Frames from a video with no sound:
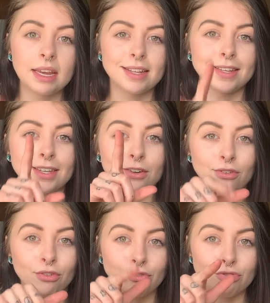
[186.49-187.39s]
It's a
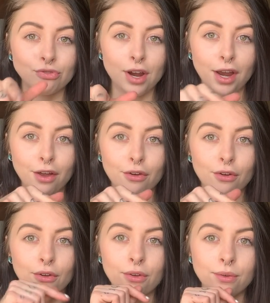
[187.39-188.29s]
little
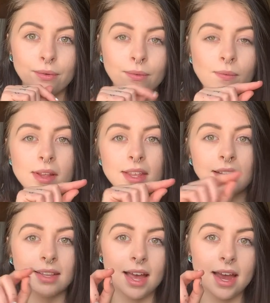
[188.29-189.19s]
triangle with a
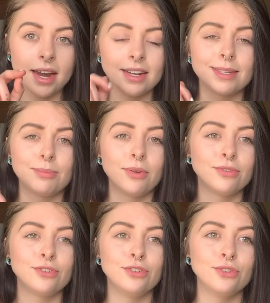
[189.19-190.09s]
line. It's
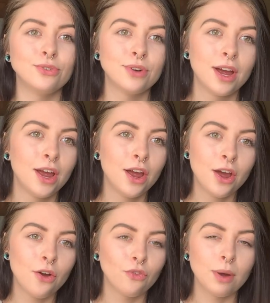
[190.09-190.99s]
supposed to
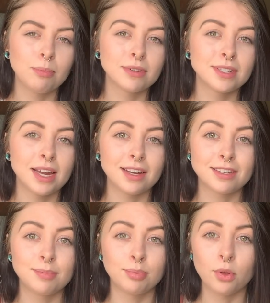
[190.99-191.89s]
represent
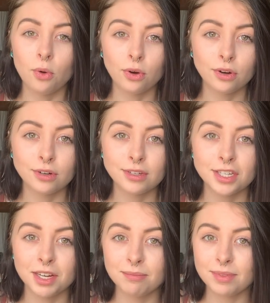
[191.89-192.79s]
explore or
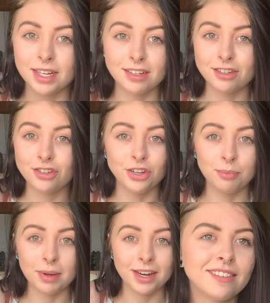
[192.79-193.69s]
something
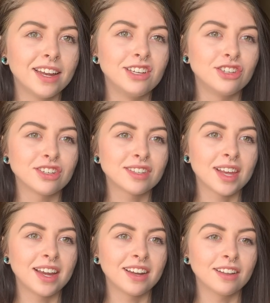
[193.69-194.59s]
stupid. It's just
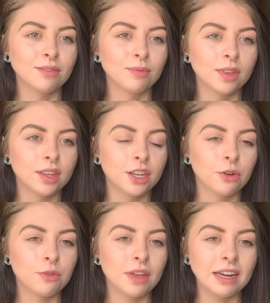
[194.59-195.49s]
like a
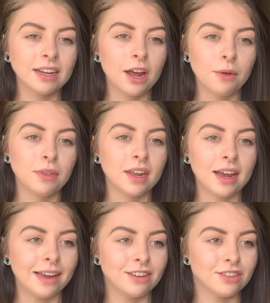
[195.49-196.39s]
little thing now that
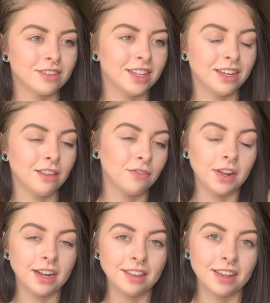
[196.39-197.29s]
I just think it's
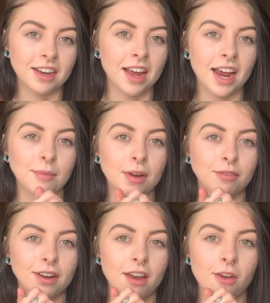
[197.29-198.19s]
funny that I had my
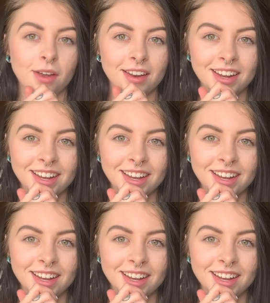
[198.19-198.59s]
friend do it.